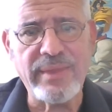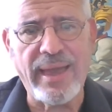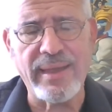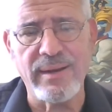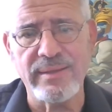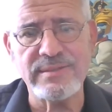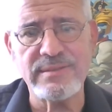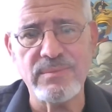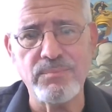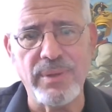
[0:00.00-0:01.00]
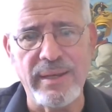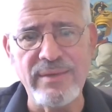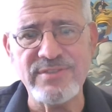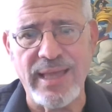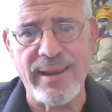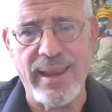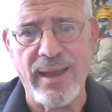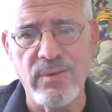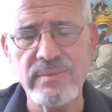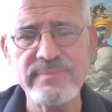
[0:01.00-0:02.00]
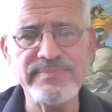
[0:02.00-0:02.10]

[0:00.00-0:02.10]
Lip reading: analyst believes that now.